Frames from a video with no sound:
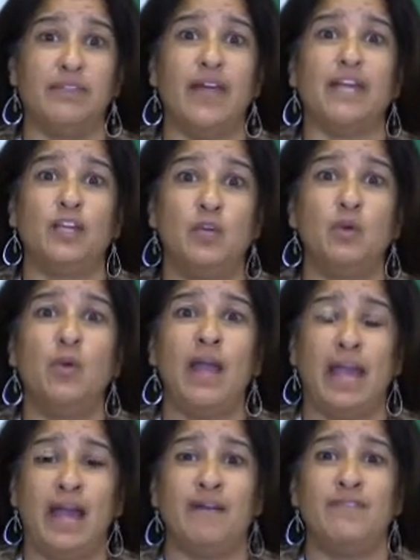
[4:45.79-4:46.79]
that you
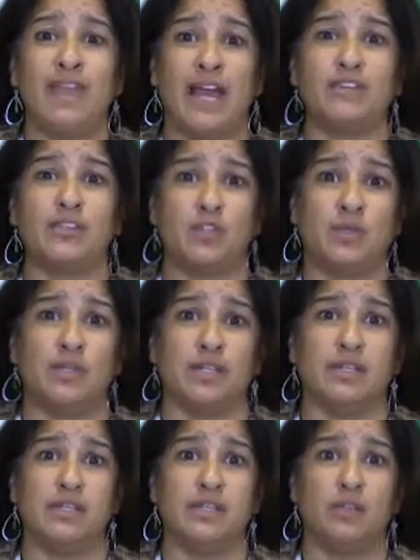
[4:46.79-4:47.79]
have that
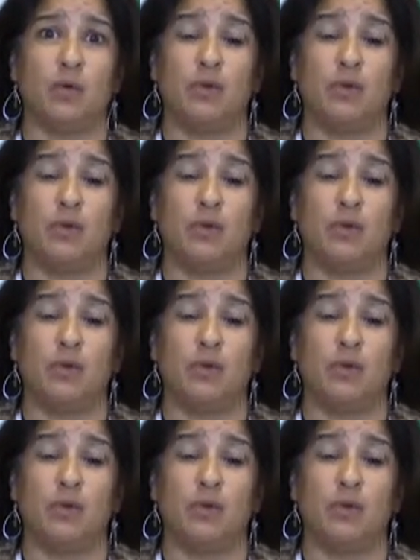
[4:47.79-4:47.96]
student